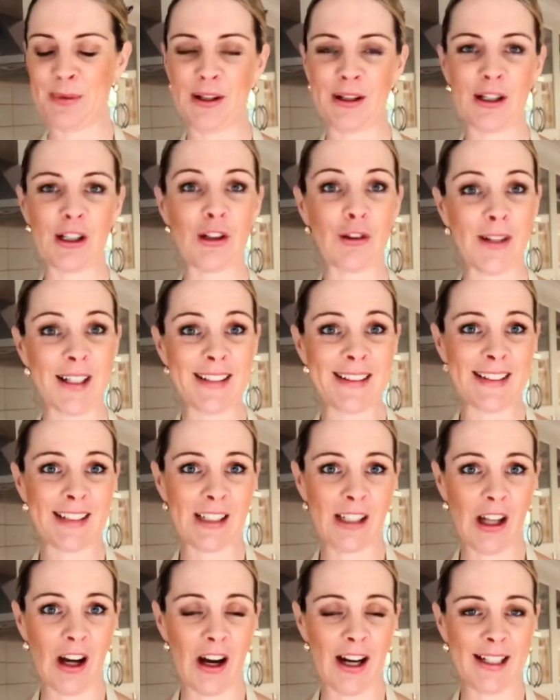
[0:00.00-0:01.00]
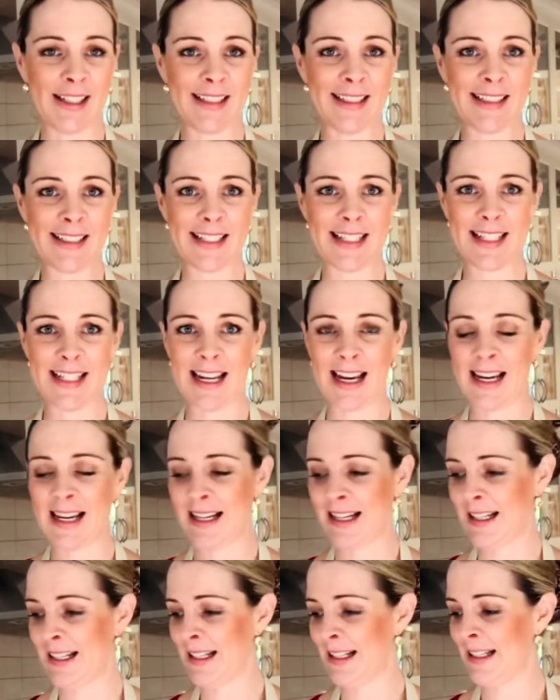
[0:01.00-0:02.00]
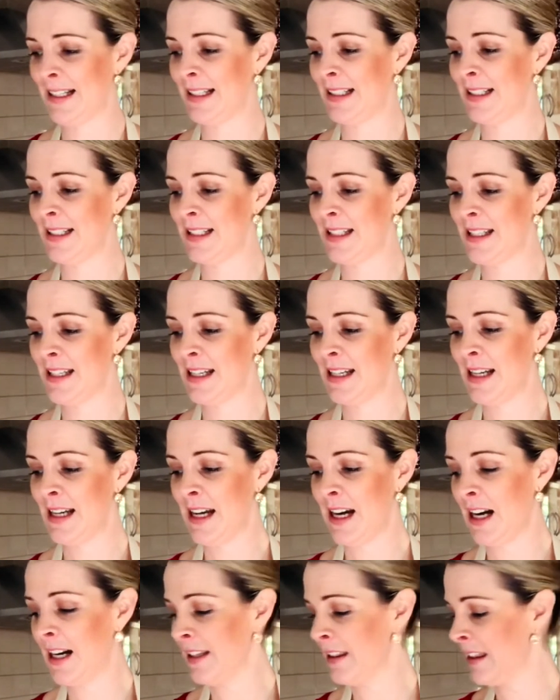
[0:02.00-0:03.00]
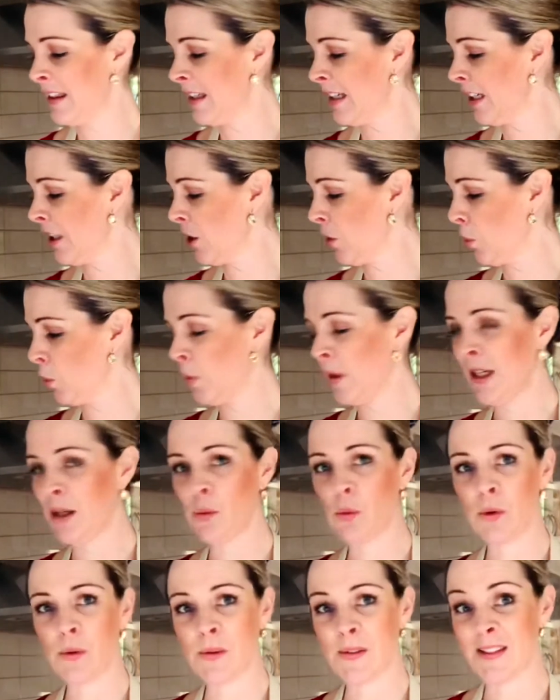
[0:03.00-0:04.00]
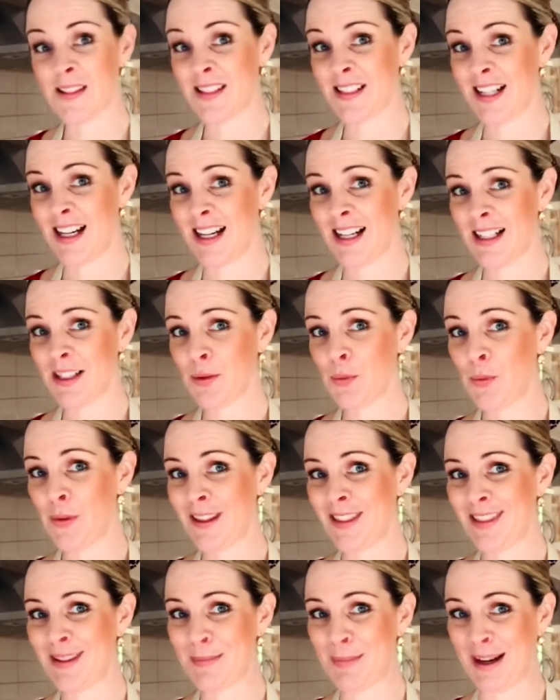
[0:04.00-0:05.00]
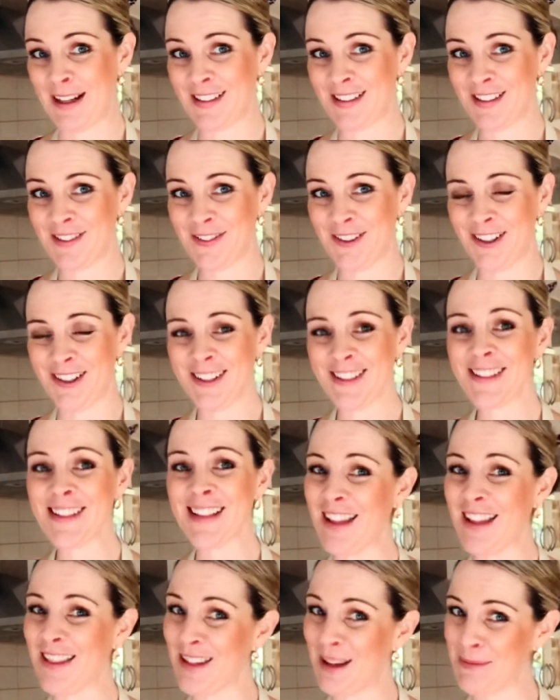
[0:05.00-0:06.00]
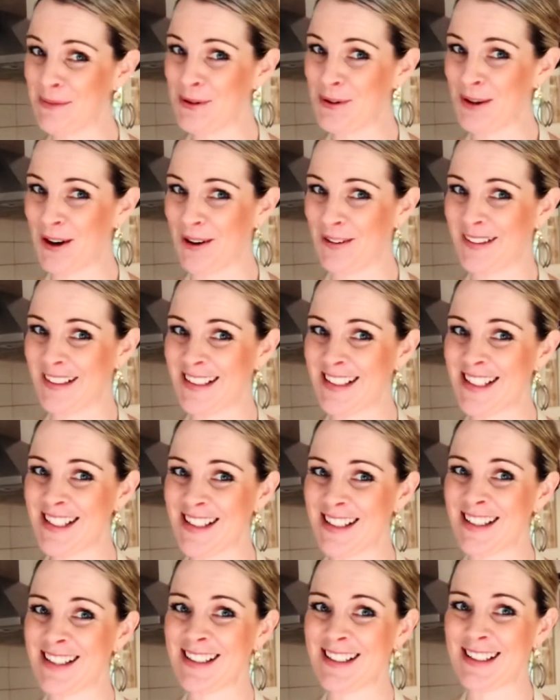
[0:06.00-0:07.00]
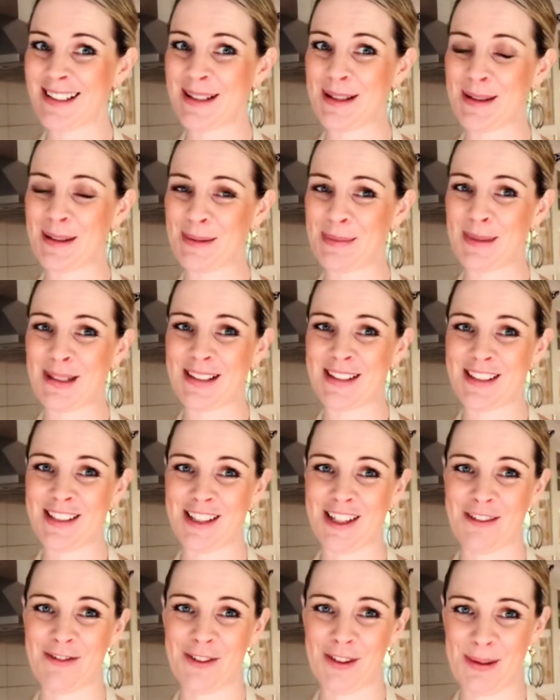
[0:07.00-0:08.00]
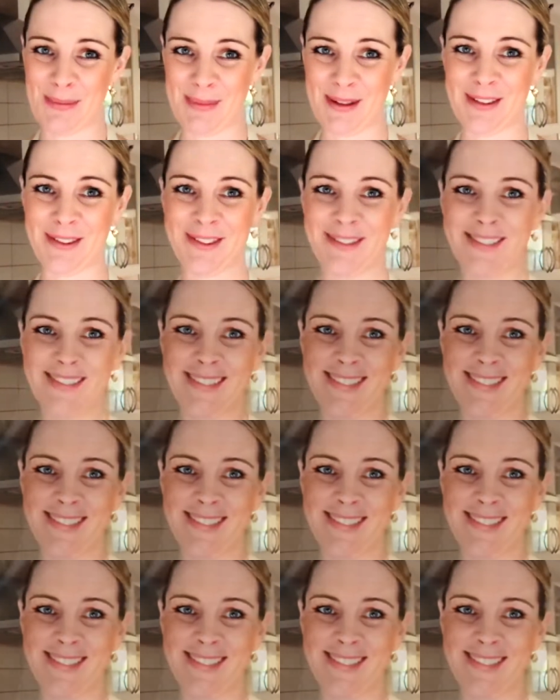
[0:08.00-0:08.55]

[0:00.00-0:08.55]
grease and line it, and I think we will start with the base first, then we'll go into the mixture for the middle.